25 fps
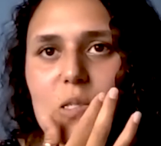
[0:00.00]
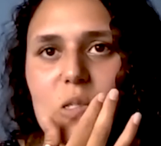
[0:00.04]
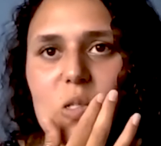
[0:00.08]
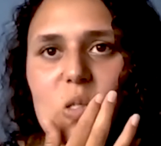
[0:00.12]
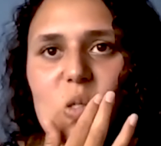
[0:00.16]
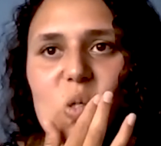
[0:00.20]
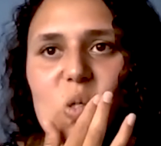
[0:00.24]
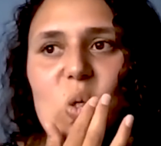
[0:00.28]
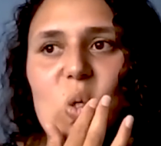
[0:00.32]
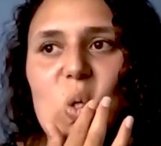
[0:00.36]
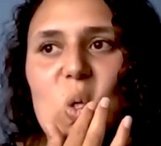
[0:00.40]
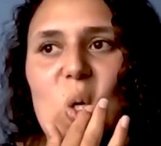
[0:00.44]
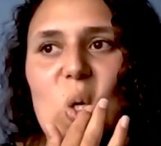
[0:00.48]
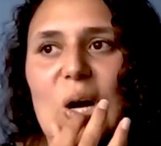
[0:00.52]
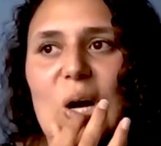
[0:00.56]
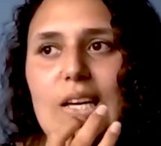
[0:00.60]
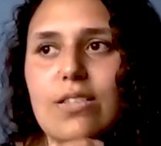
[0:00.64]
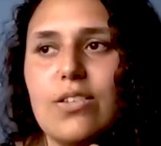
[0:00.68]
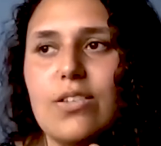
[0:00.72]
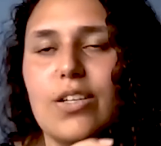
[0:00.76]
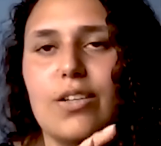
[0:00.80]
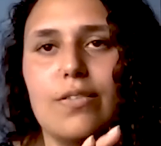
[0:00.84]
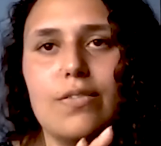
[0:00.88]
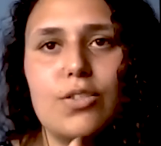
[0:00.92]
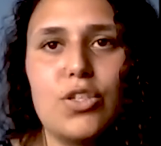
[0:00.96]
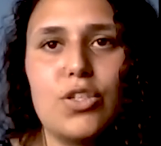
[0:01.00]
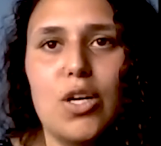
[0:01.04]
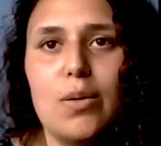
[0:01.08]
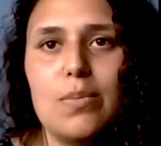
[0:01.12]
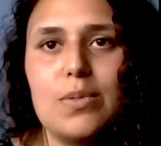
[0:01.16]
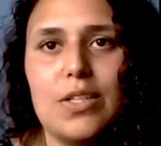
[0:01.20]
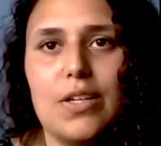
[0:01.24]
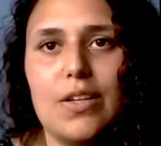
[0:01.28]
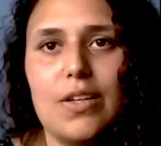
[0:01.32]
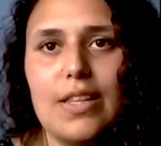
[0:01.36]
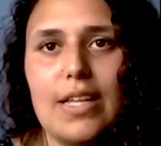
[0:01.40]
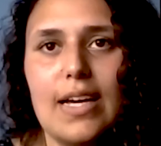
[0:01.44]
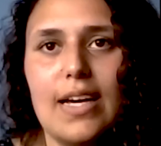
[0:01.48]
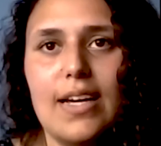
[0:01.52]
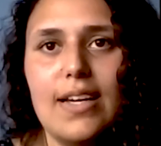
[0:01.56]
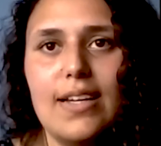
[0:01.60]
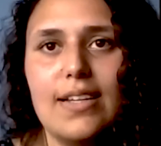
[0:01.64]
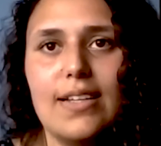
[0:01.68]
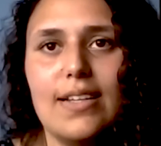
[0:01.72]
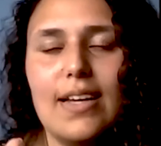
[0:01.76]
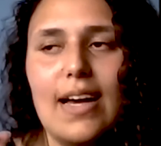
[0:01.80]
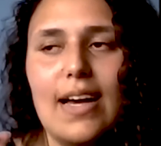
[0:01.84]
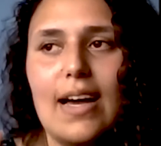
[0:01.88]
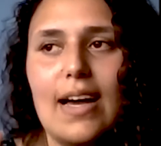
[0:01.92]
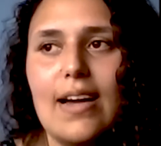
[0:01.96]
So I sort of stopped all that
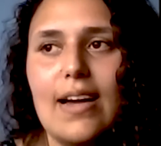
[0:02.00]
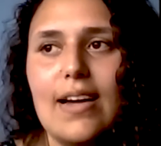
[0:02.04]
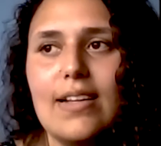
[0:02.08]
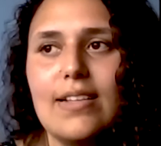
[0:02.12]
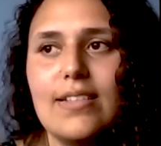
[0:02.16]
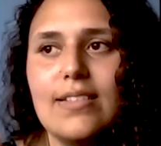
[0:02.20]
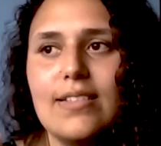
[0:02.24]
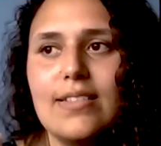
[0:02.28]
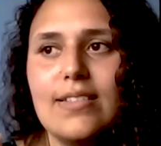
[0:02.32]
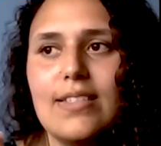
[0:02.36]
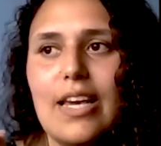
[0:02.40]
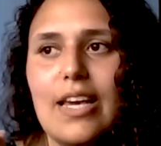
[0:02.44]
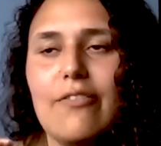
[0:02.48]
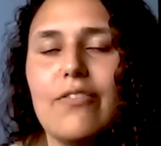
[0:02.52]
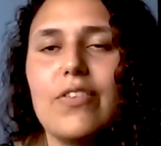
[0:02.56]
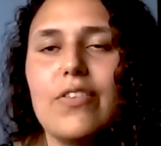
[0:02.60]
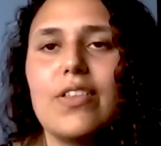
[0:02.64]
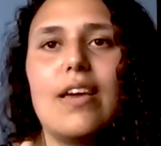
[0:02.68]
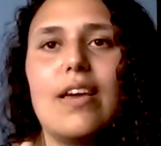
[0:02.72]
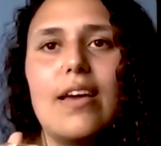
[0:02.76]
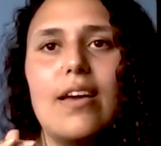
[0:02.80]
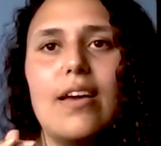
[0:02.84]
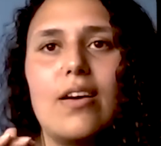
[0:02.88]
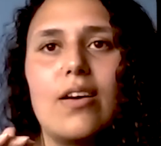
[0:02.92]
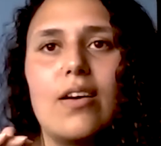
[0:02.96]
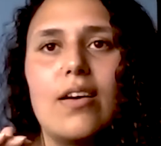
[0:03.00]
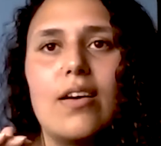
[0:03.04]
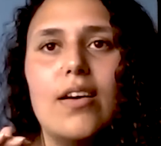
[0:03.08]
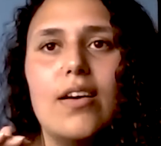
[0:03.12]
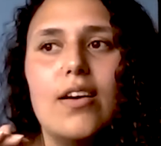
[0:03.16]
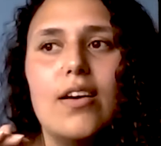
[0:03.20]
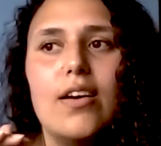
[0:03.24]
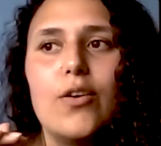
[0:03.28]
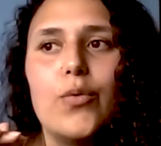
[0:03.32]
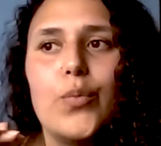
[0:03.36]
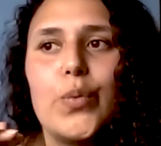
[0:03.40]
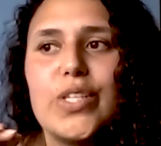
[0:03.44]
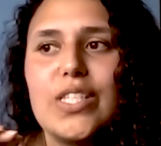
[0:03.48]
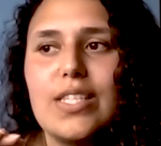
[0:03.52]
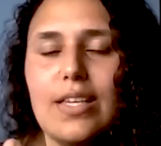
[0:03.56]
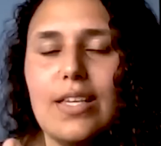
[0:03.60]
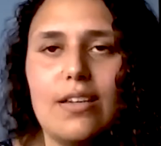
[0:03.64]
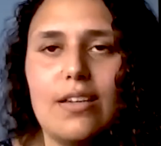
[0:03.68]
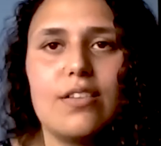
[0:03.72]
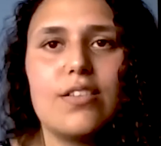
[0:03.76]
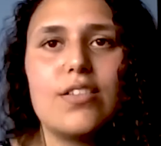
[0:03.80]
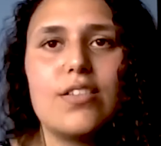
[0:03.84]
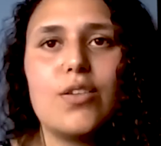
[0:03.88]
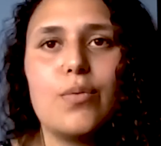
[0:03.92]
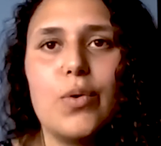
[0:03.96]
and everything was
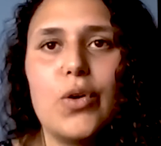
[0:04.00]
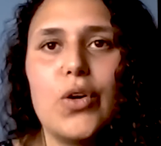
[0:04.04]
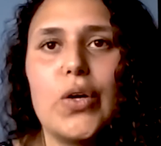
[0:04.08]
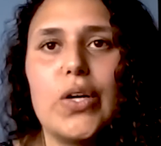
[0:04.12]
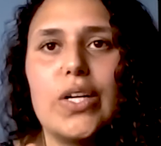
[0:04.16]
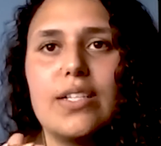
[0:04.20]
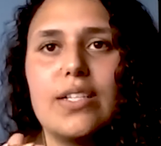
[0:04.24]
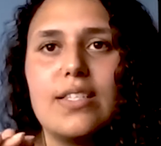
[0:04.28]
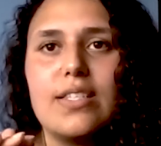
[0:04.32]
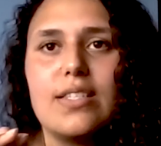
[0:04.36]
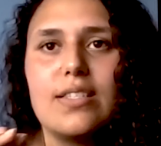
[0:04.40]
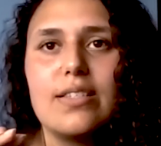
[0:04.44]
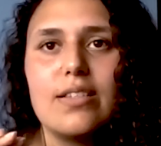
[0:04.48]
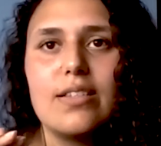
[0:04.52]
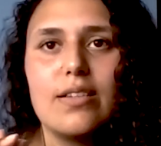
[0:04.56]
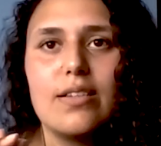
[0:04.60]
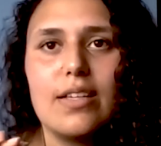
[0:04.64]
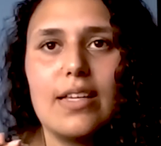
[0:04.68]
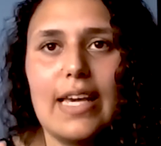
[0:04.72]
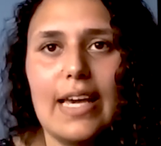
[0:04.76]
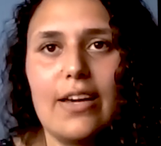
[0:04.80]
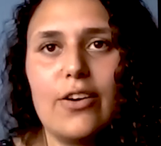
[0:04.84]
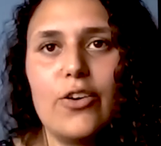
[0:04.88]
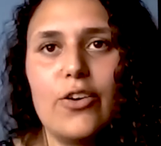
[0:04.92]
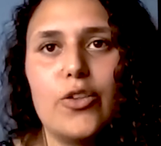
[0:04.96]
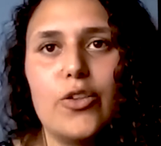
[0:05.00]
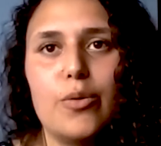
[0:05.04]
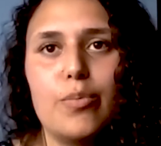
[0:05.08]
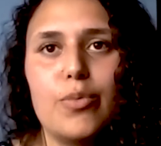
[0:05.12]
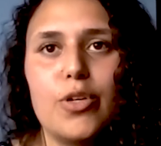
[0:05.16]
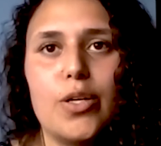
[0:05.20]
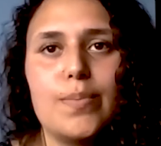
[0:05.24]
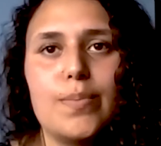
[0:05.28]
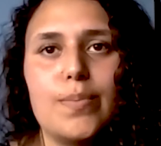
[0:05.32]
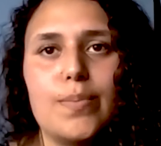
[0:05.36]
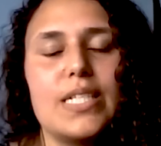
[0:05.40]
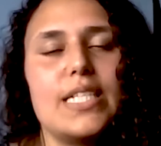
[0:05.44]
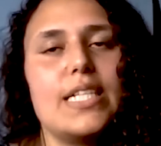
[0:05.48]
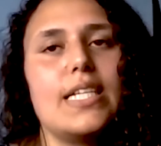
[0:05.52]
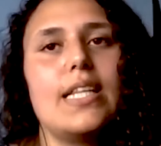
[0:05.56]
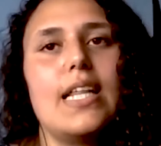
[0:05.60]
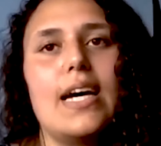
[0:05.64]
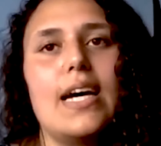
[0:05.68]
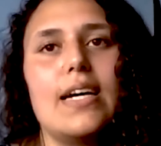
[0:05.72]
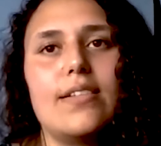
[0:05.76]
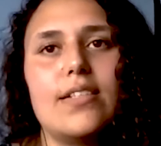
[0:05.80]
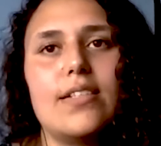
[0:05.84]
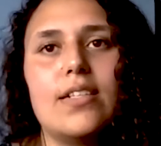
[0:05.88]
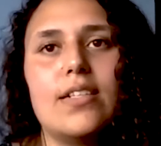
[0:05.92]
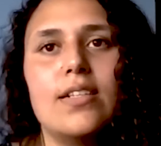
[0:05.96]
geared towards getting on the property
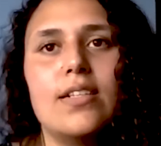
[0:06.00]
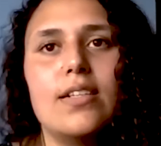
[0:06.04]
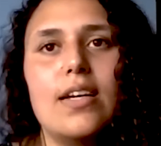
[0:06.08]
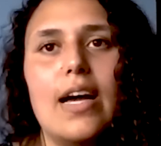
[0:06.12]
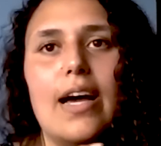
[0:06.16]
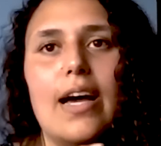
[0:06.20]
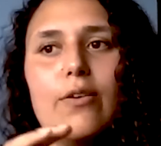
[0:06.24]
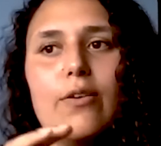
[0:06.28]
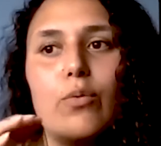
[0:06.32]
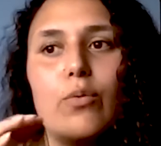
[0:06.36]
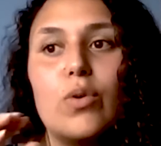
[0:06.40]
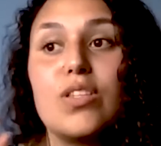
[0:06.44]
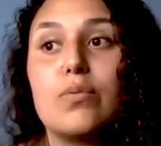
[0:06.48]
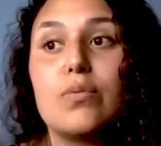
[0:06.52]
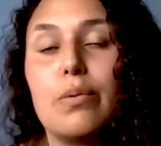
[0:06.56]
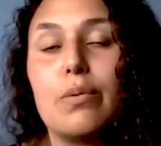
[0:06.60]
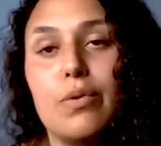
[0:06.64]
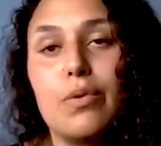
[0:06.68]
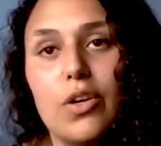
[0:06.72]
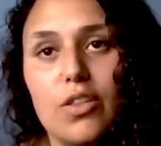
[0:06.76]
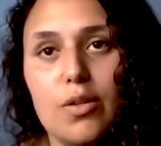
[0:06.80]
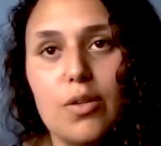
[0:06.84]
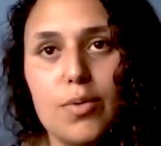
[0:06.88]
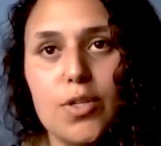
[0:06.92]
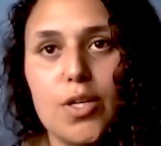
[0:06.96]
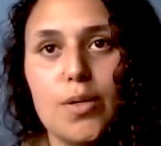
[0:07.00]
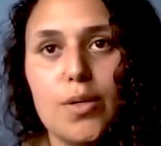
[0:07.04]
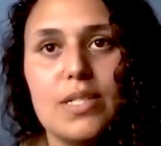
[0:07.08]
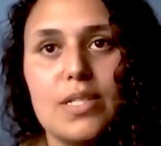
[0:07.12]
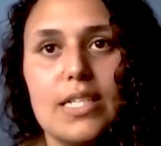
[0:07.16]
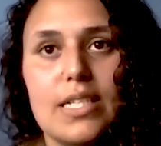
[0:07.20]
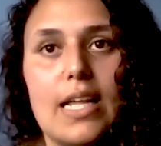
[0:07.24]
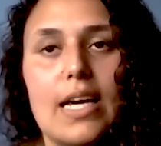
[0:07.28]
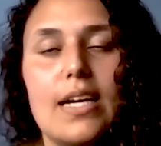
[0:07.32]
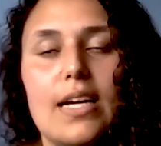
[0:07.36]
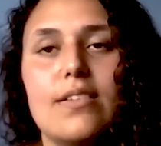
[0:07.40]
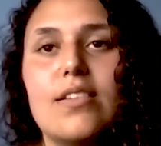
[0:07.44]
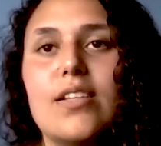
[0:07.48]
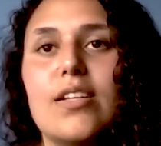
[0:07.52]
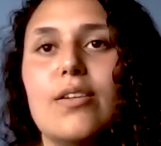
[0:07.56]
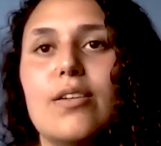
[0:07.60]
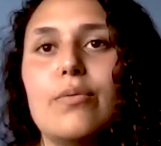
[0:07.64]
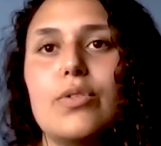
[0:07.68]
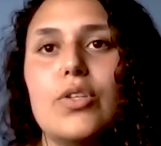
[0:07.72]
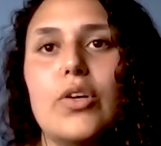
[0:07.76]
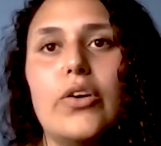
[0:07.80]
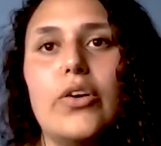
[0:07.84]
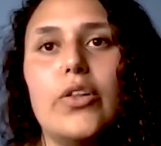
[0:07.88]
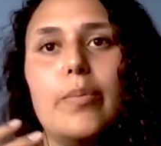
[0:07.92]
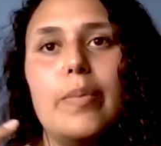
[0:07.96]
ladder. And once we were on the property ladder, it
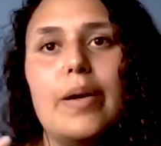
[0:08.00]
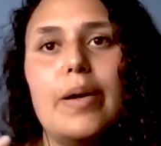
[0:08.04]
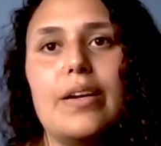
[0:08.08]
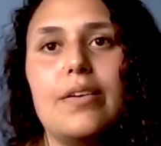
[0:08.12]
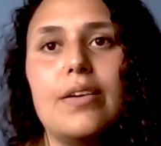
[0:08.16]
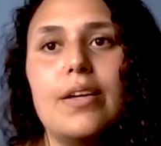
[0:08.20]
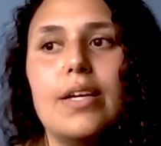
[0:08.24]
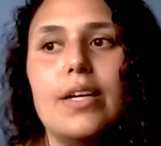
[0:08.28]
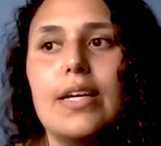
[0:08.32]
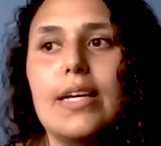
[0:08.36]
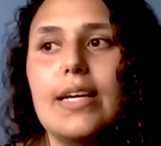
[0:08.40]
was all about